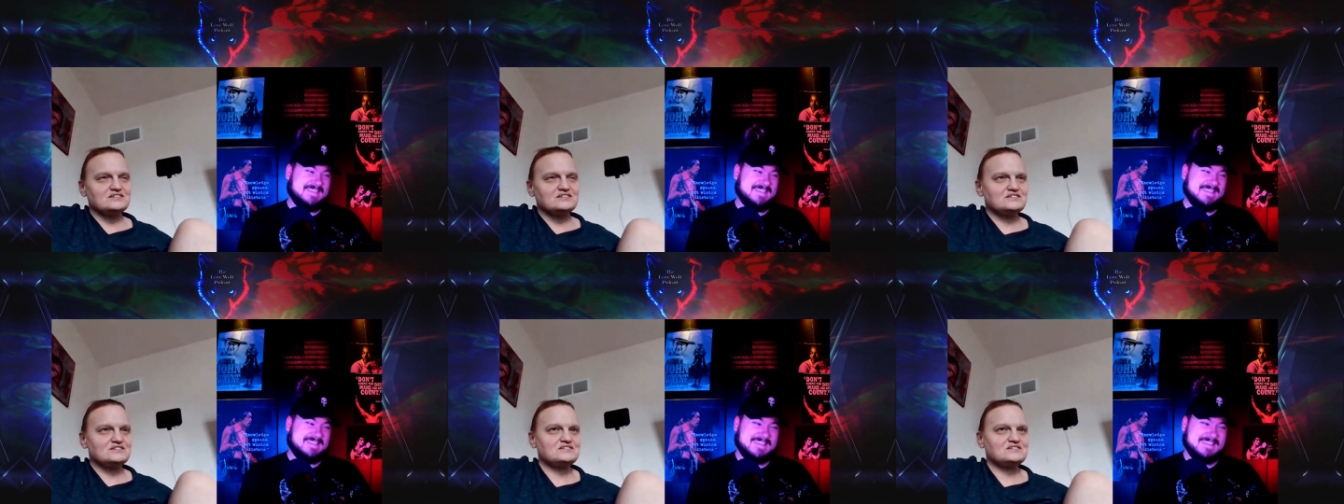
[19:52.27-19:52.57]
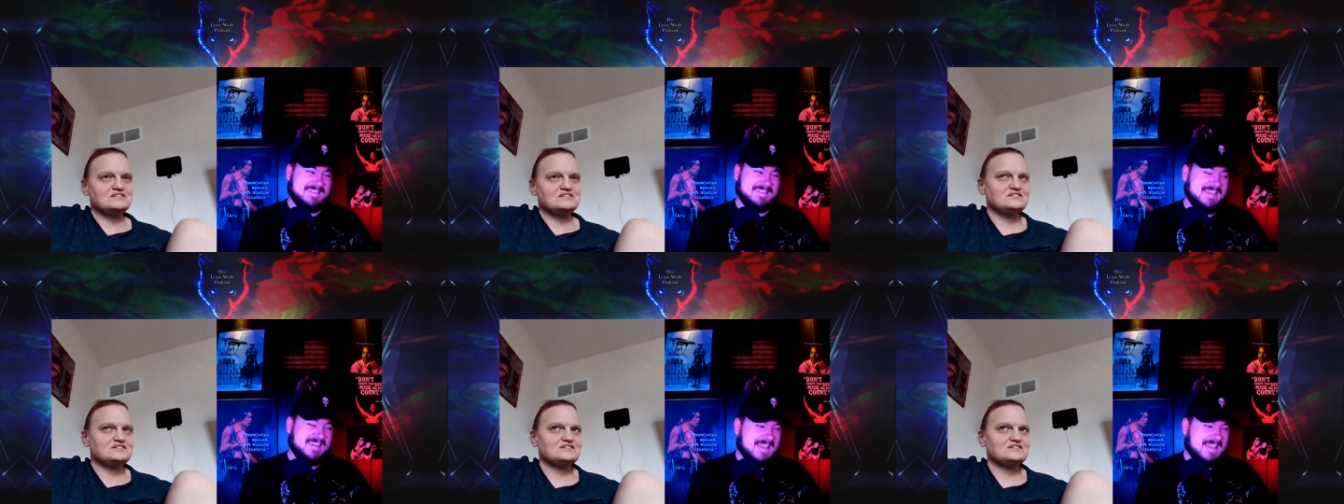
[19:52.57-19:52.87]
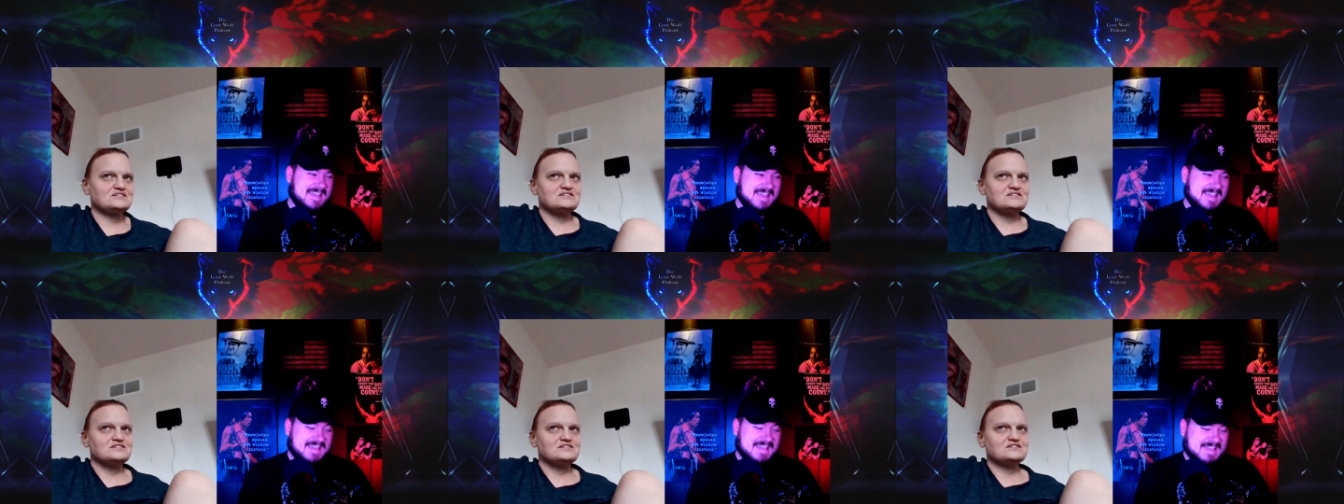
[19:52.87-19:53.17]

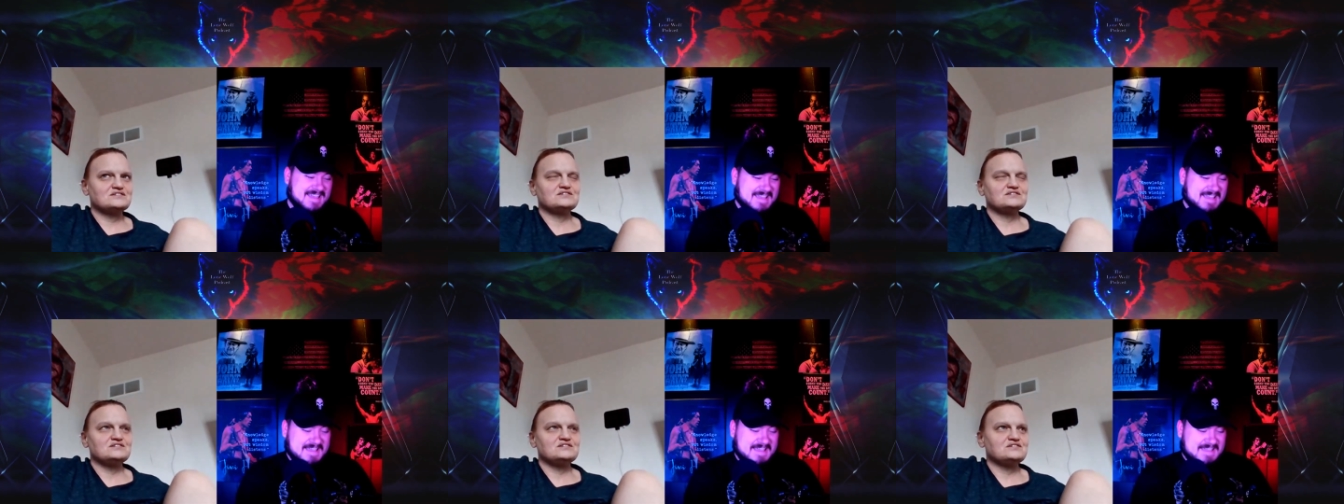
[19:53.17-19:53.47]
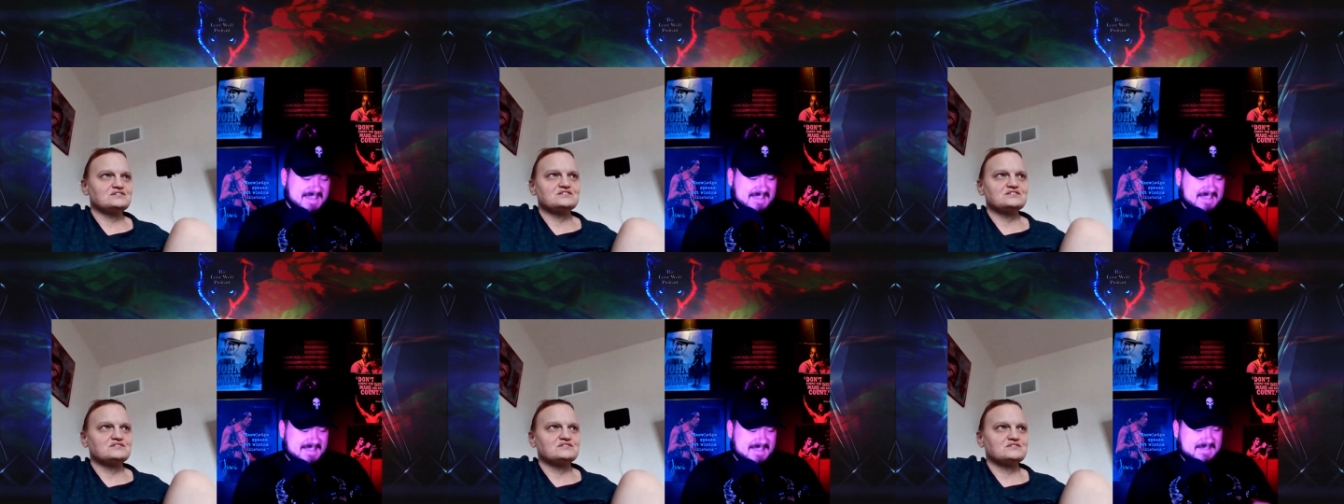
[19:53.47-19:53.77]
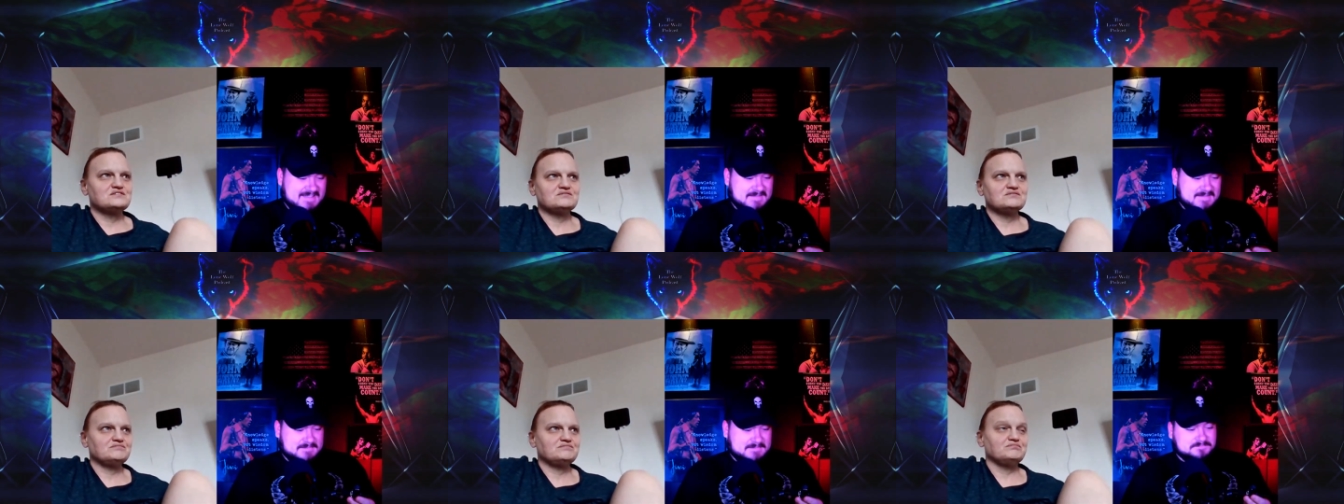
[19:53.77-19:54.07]
It's
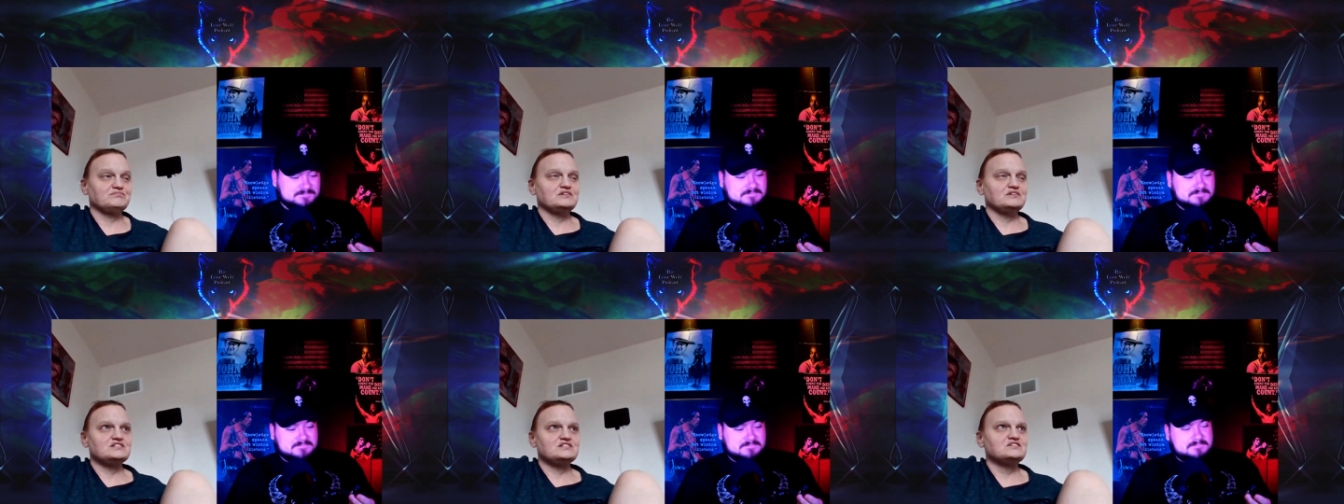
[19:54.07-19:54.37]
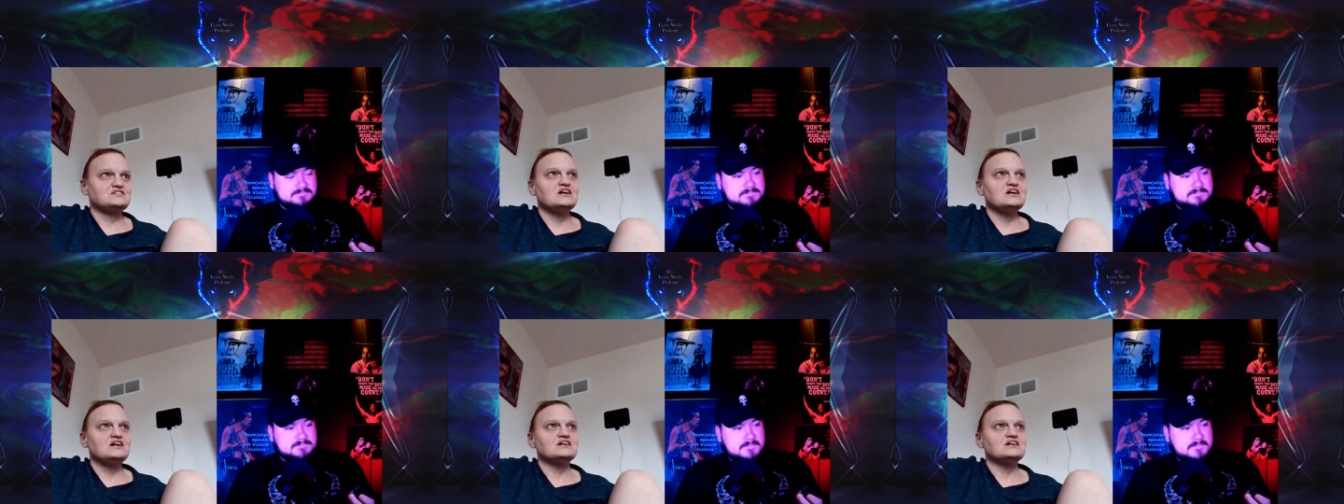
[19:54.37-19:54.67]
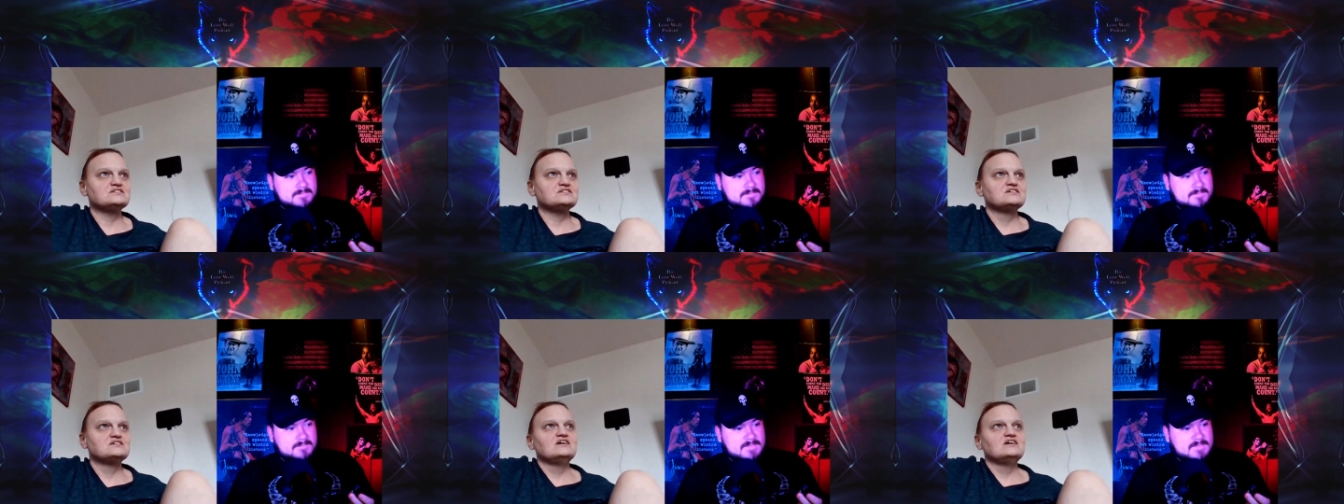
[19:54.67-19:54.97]

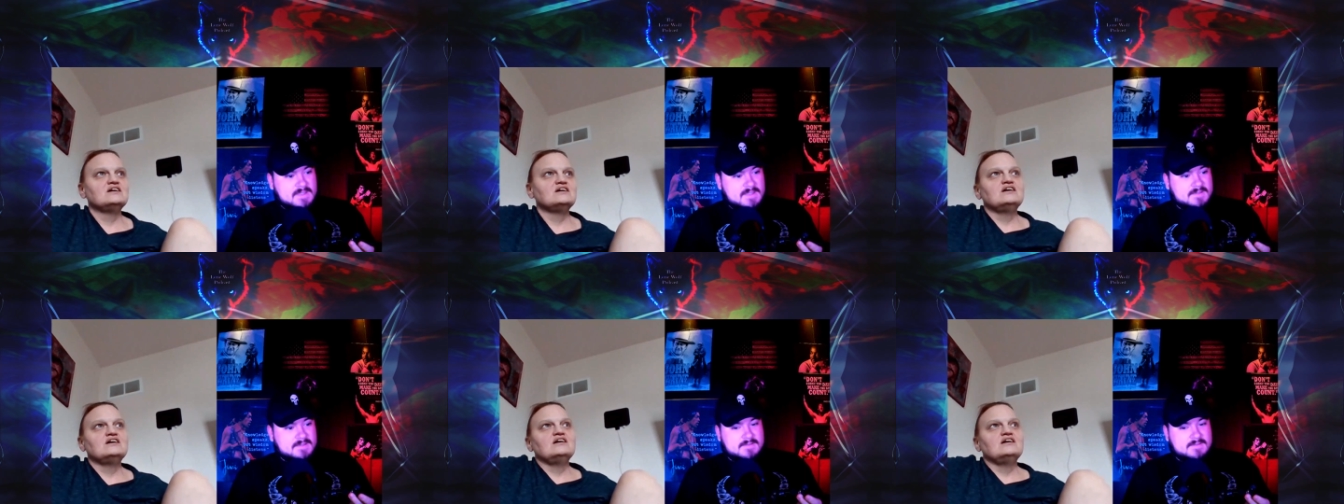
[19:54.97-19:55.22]
nuts.